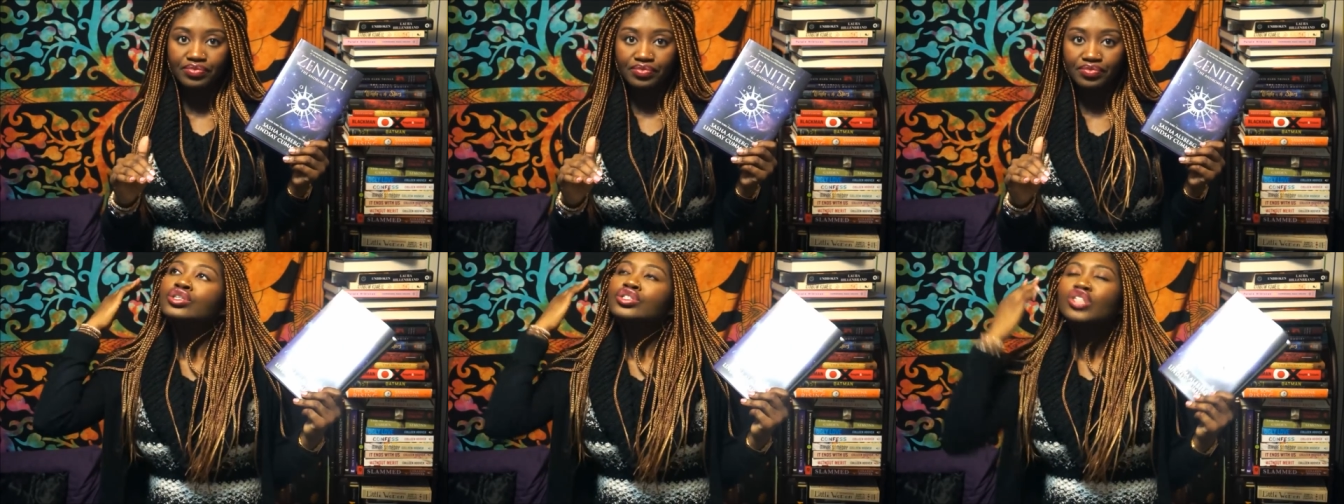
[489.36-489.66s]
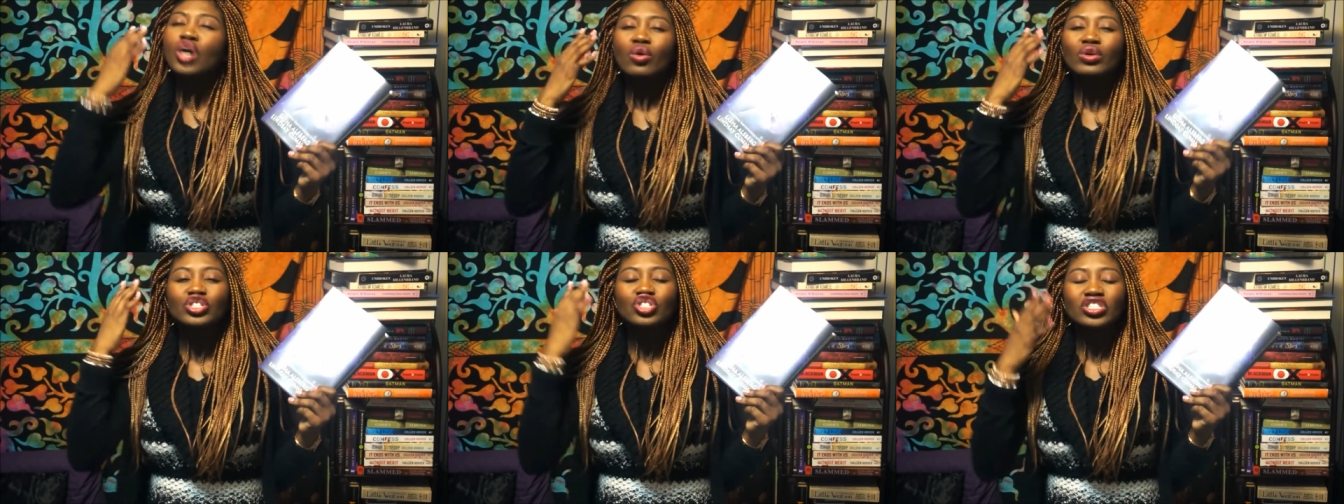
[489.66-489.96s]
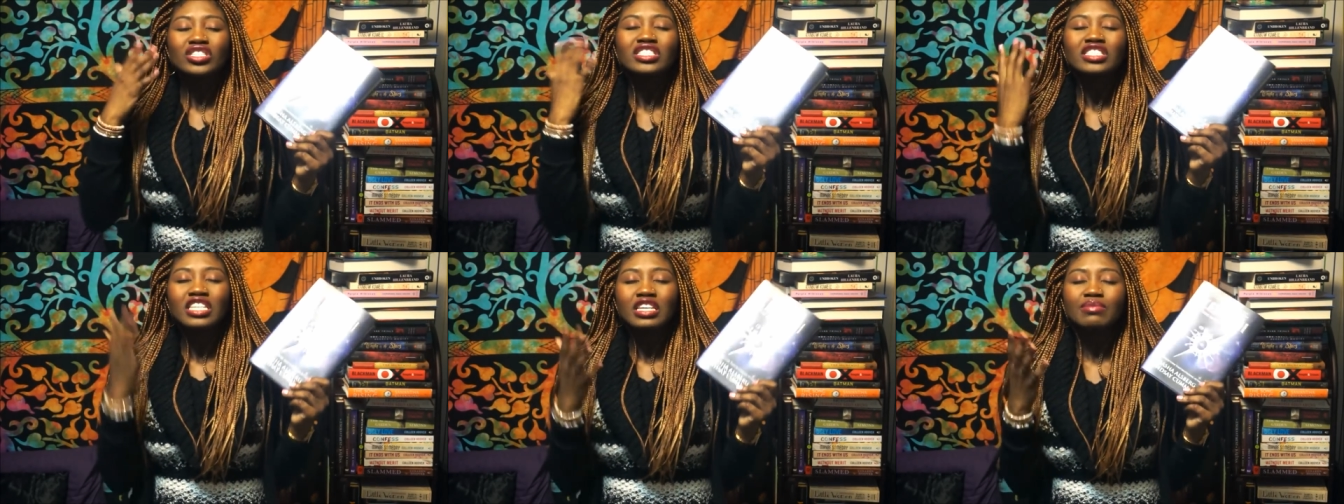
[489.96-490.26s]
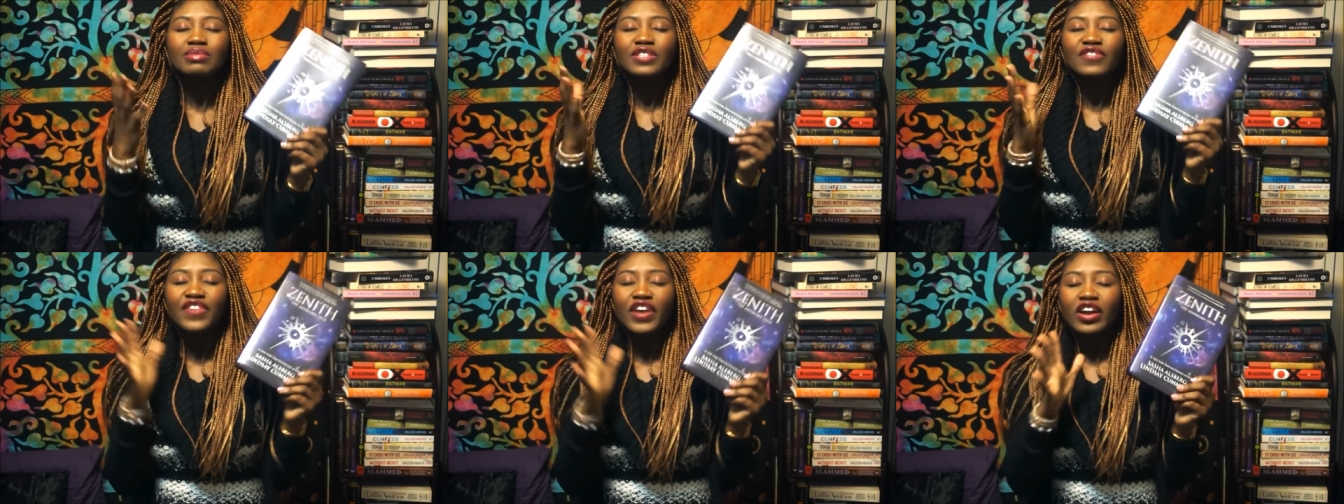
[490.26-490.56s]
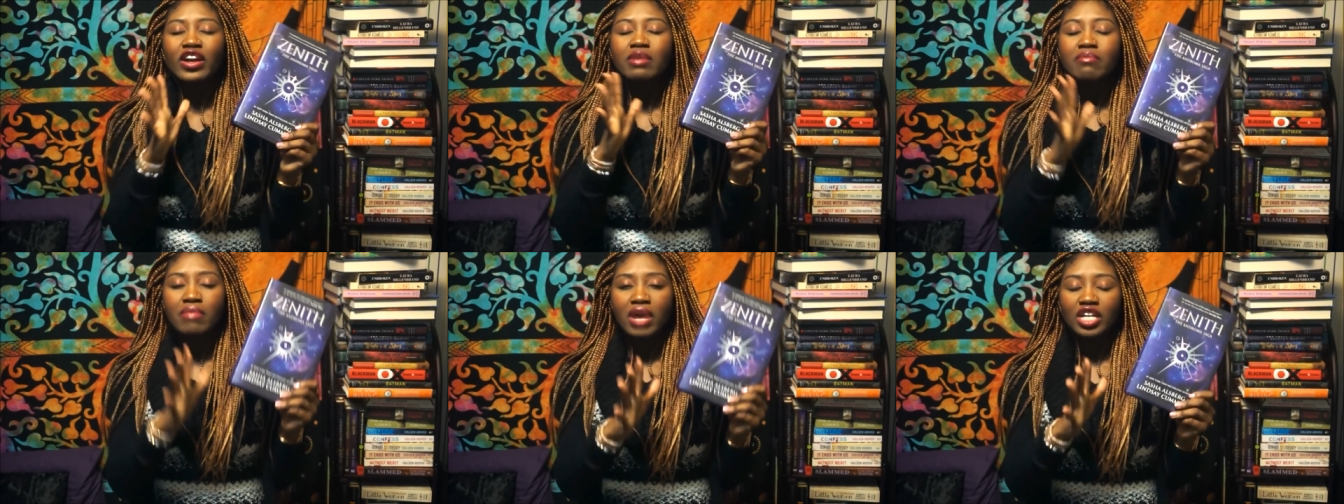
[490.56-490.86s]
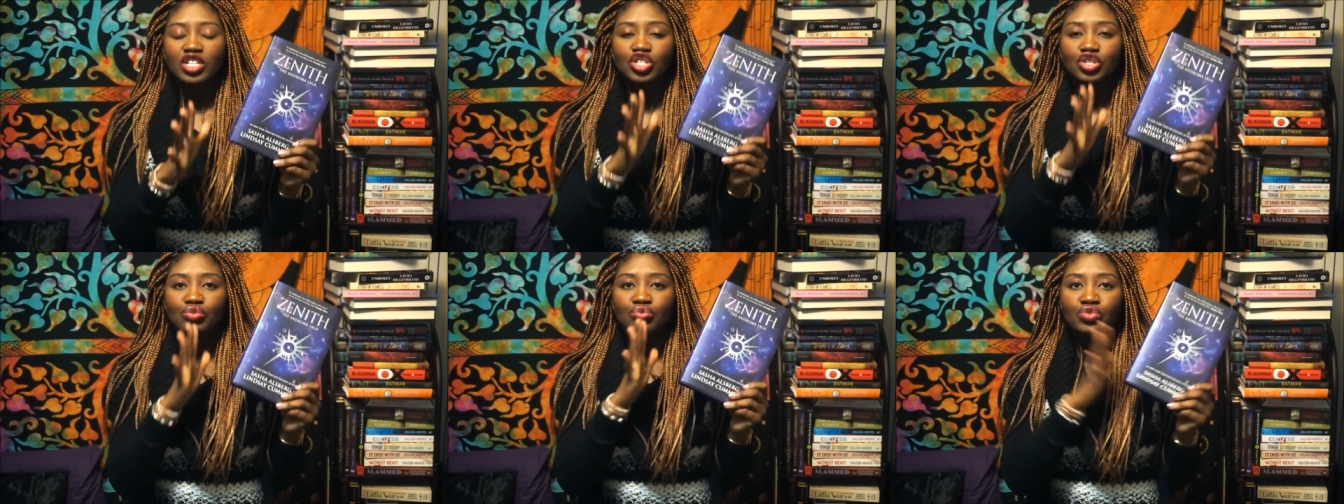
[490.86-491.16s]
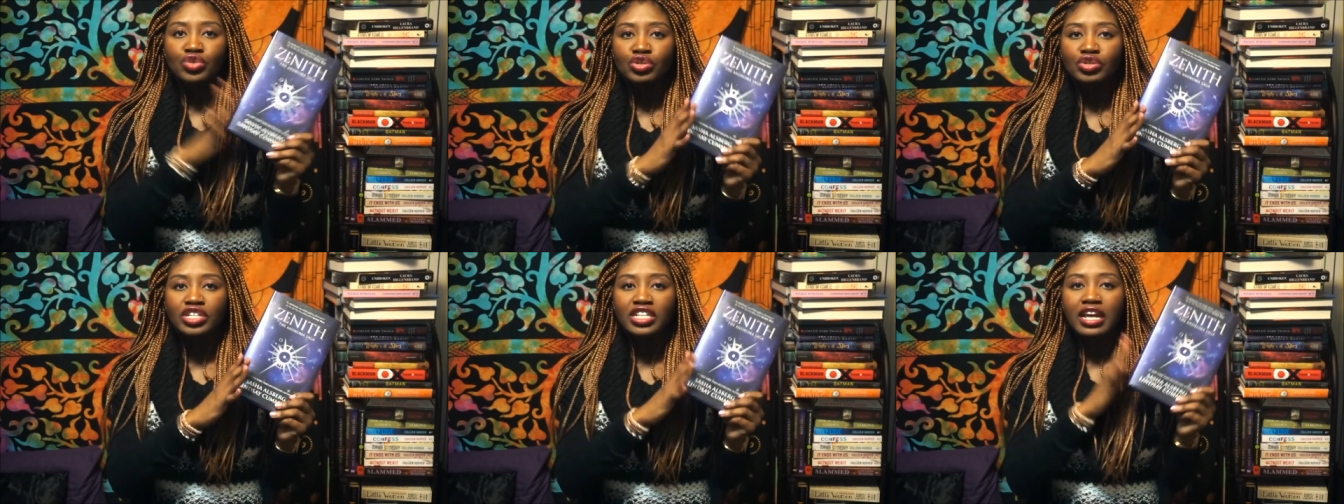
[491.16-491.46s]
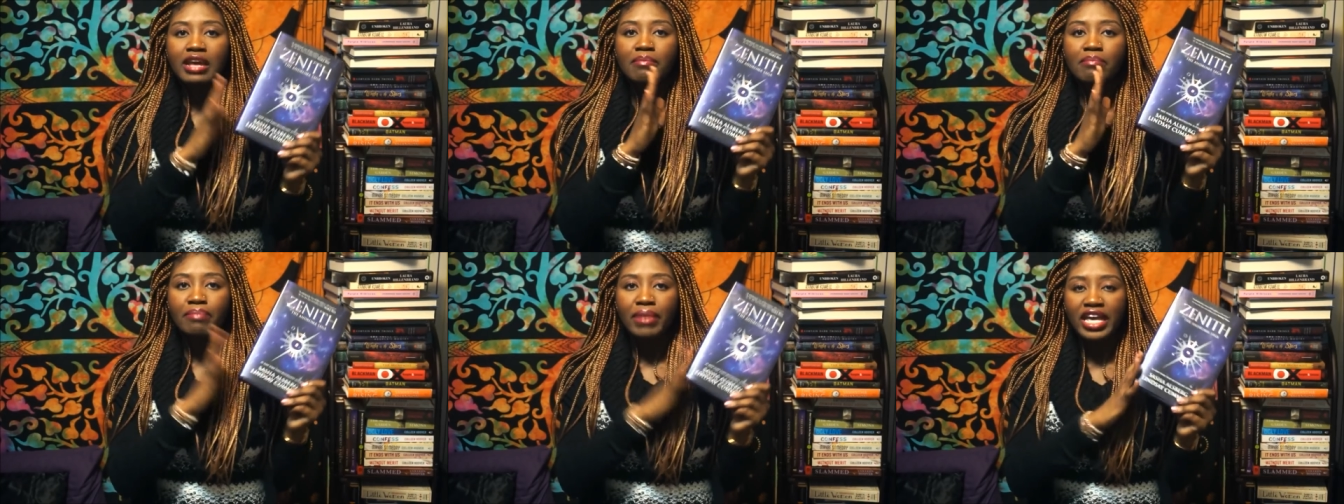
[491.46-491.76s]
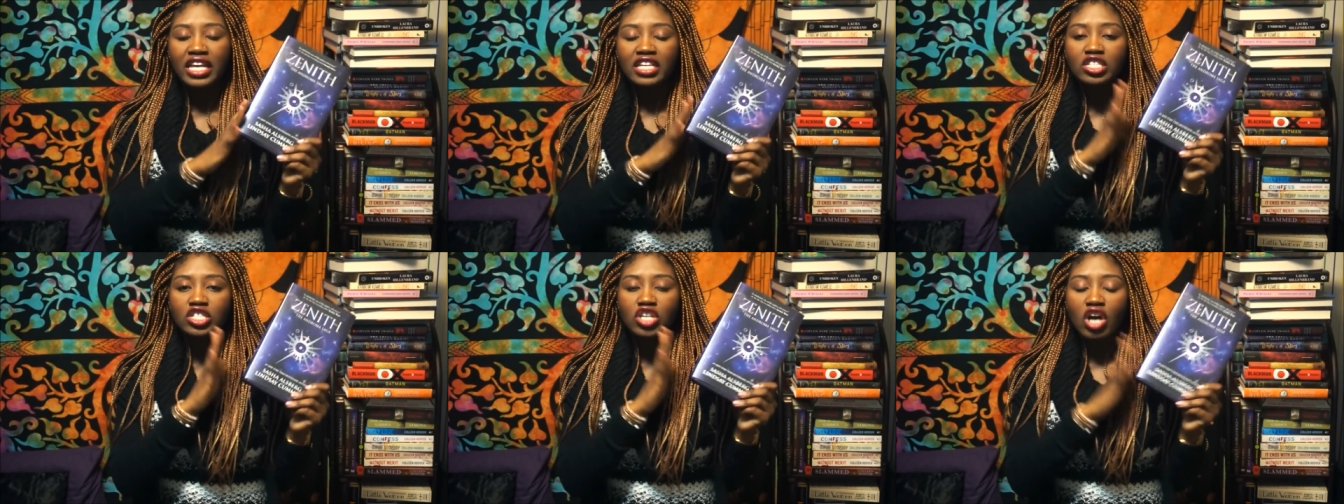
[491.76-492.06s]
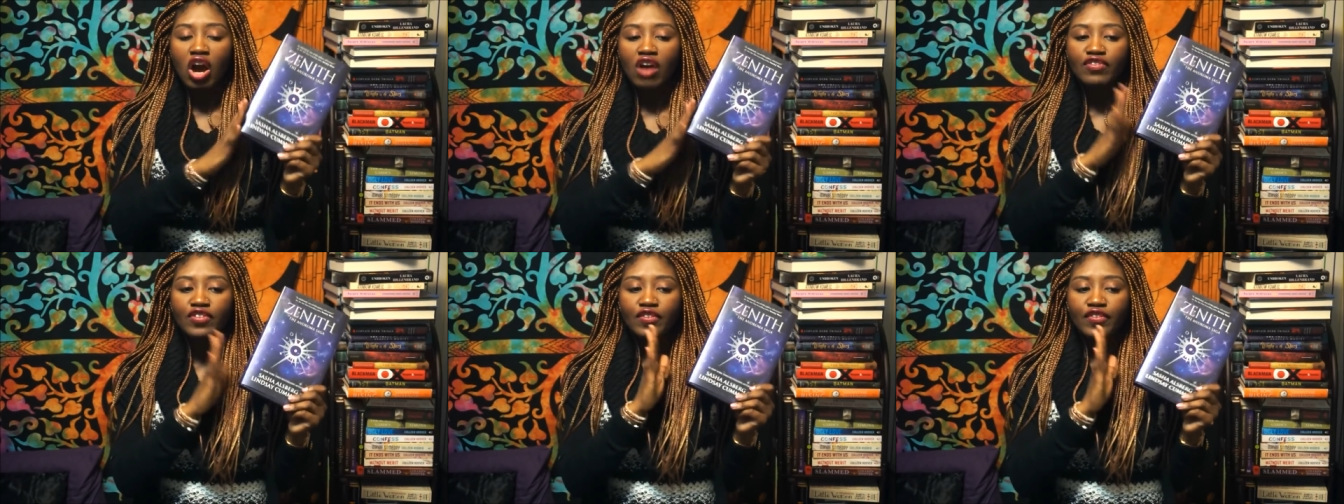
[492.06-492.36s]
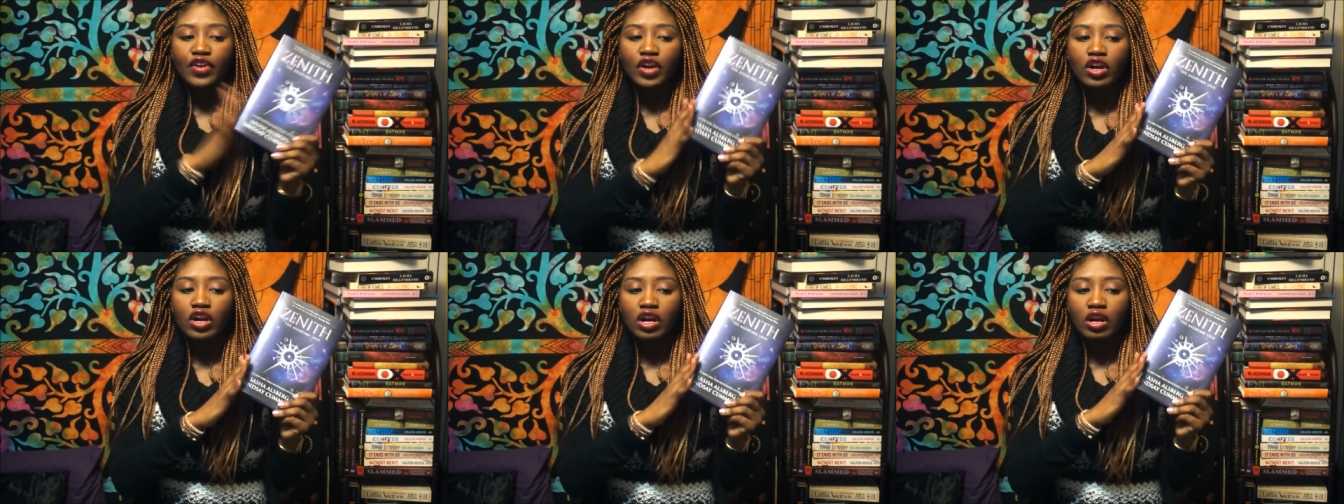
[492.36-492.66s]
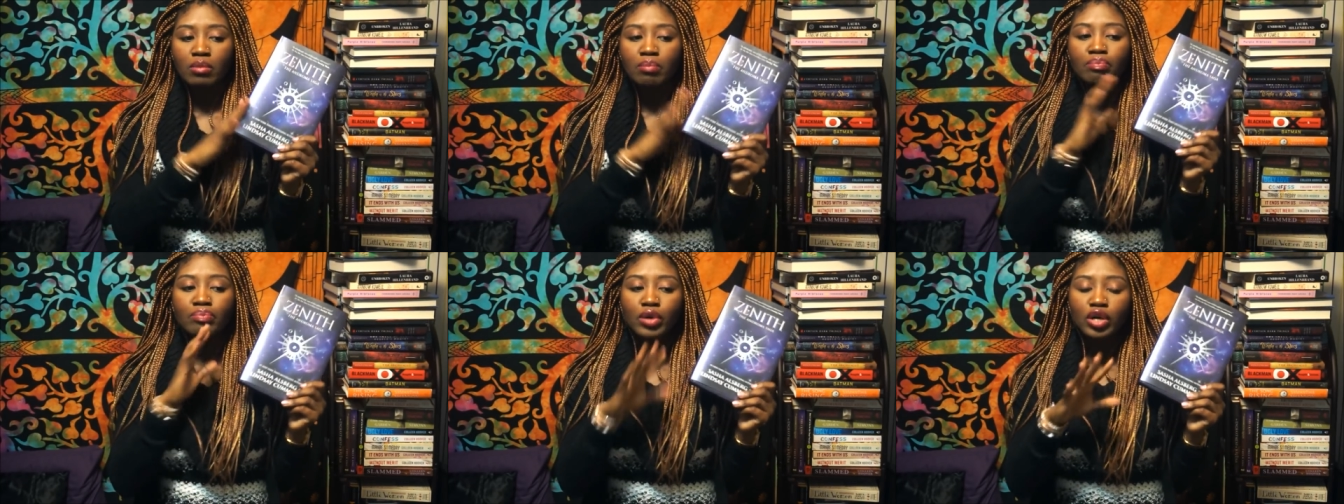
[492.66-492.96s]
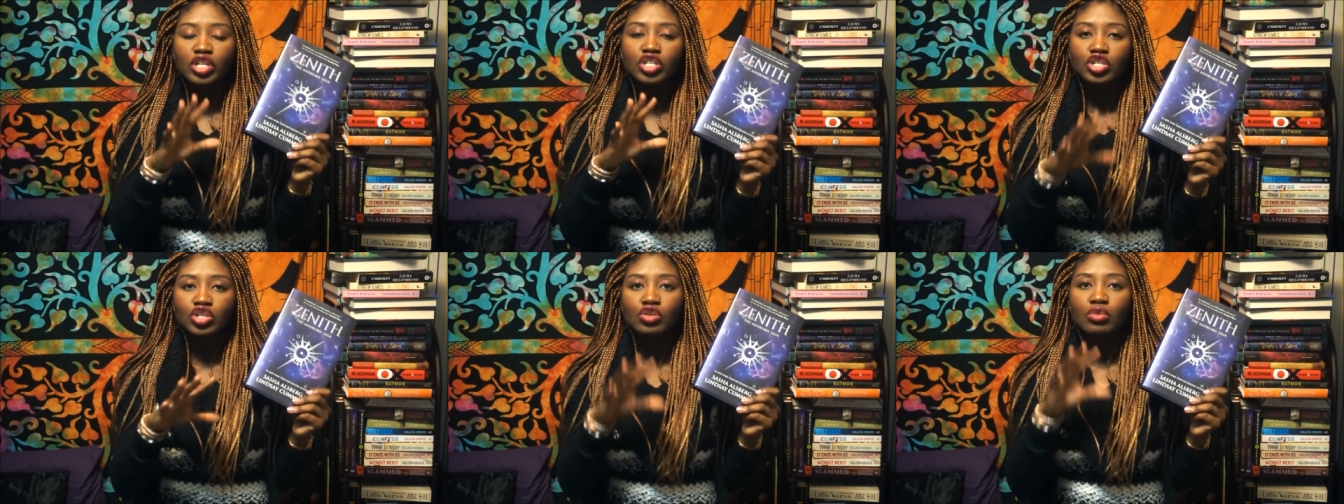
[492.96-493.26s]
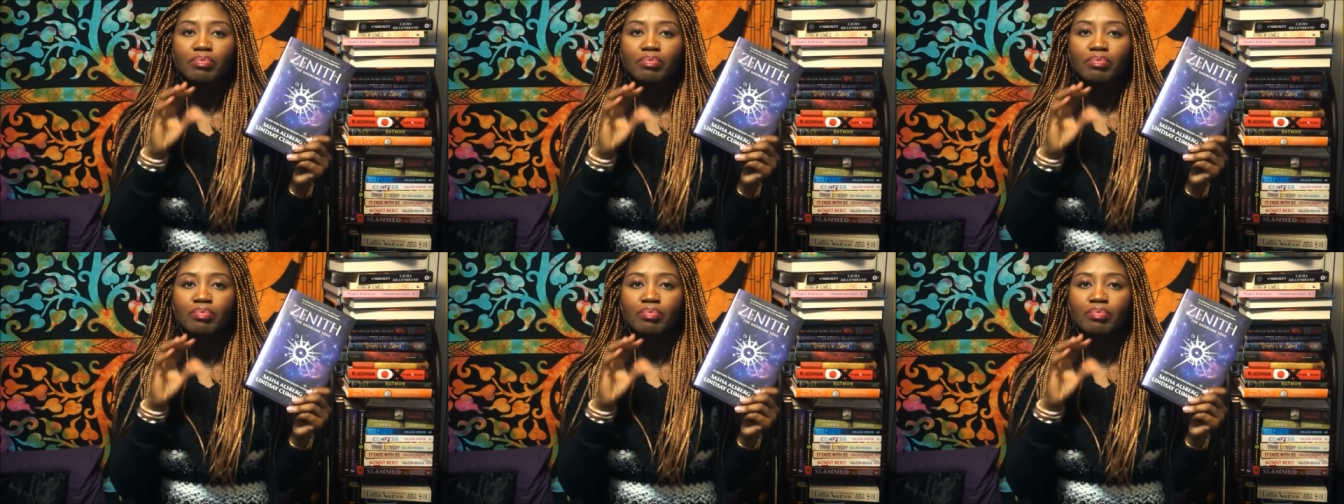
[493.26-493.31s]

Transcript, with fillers: So it just seems very much rooted and based off of her book